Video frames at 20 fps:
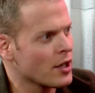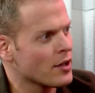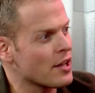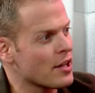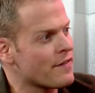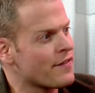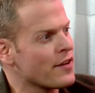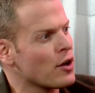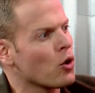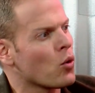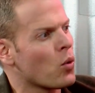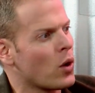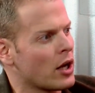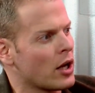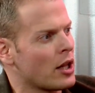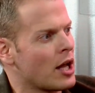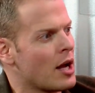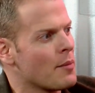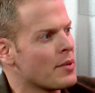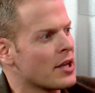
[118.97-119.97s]
they fail quite a
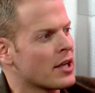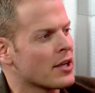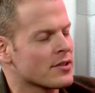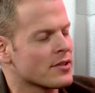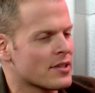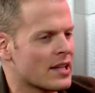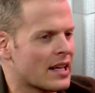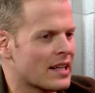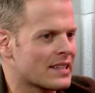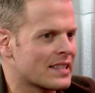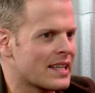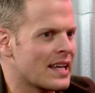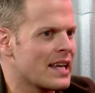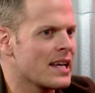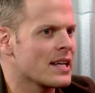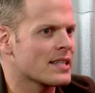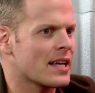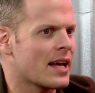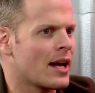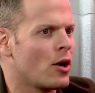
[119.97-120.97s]
lot because that
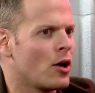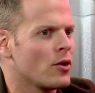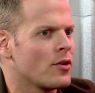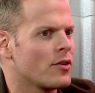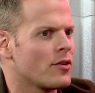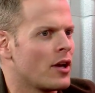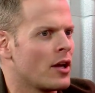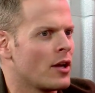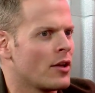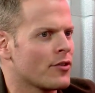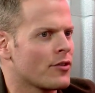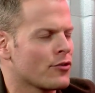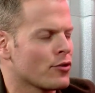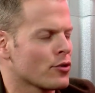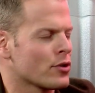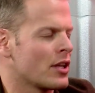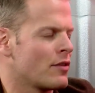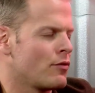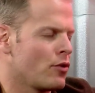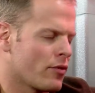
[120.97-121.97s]
takes out a
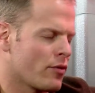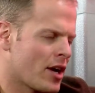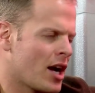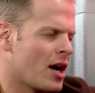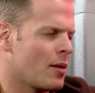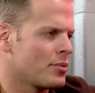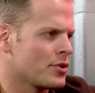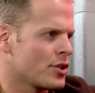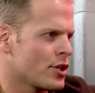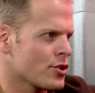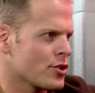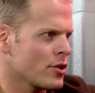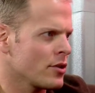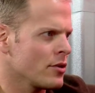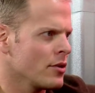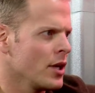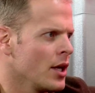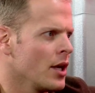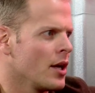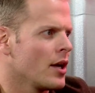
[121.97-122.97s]
certain level of competition
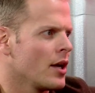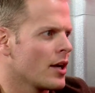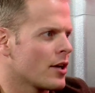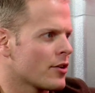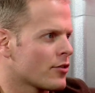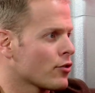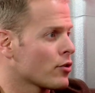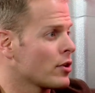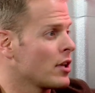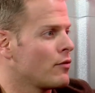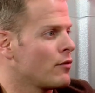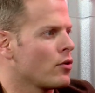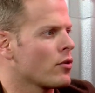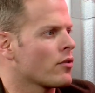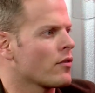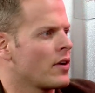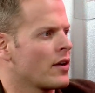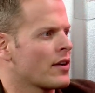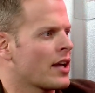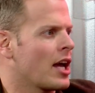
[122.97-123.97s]
and a certain level of
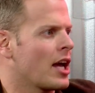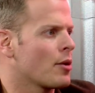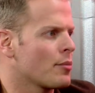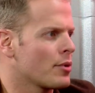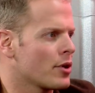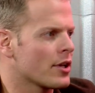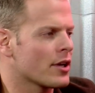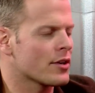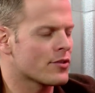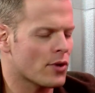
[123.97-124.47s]
accountability.